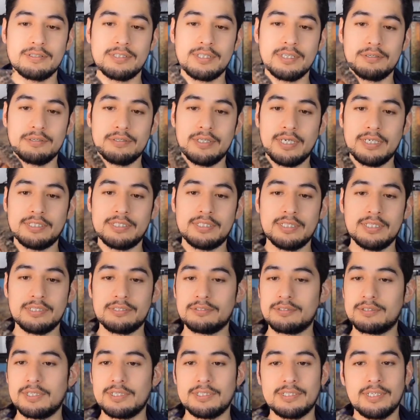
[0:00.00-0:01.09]
They
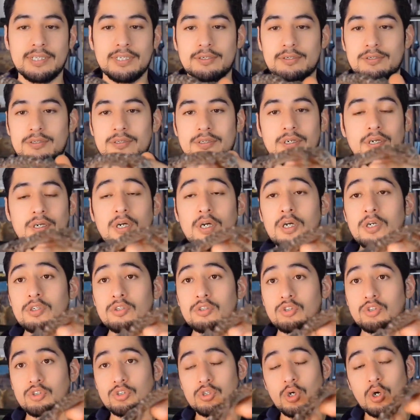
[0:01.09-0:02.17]
seriously look
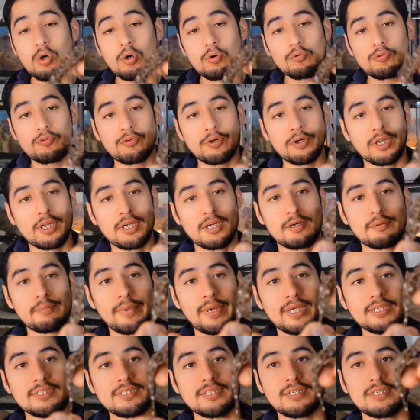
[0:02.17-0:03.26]
so freaking
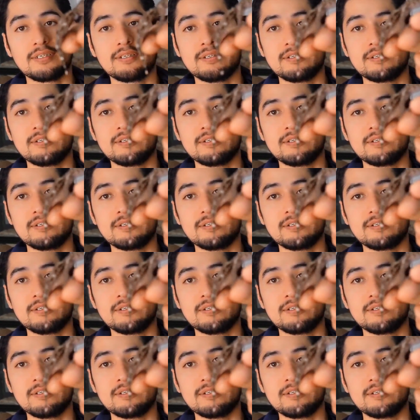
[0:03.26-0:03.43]
amazing.